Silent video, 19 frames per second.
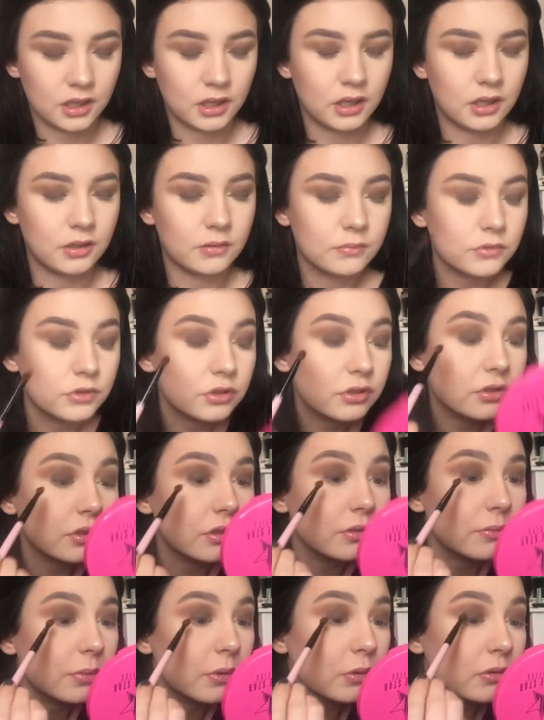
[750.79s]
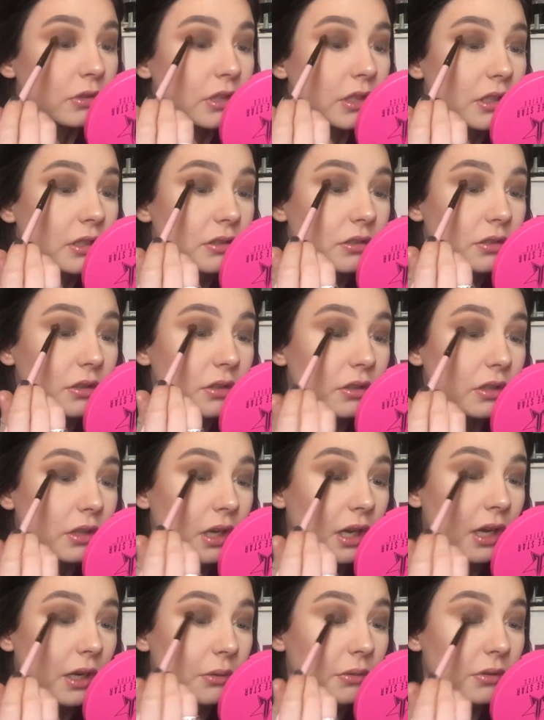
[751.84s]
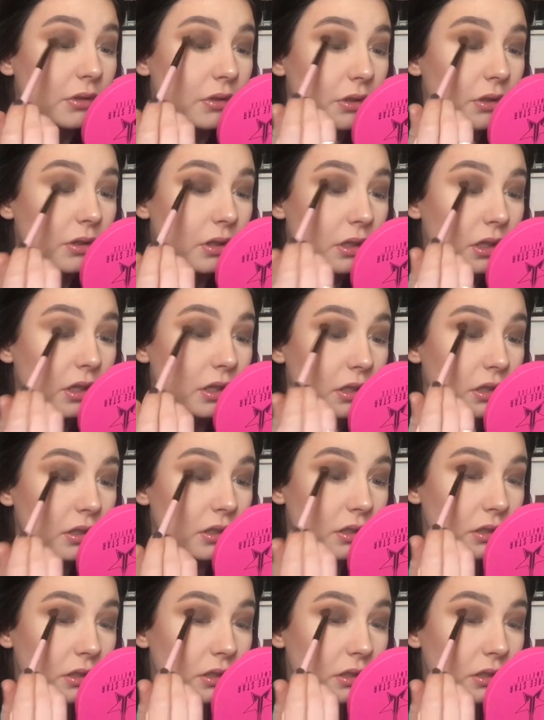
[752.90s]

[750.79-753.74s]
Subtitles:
and I'm just going to put this on the outer corner